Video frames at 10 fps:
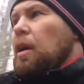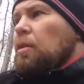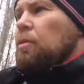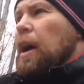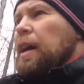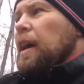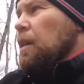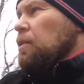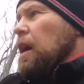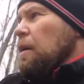rock
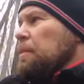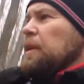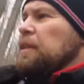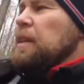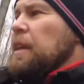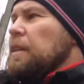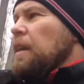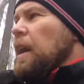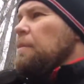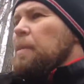outcroppings, and
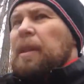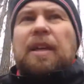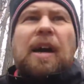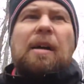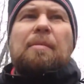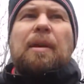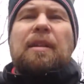I made the comment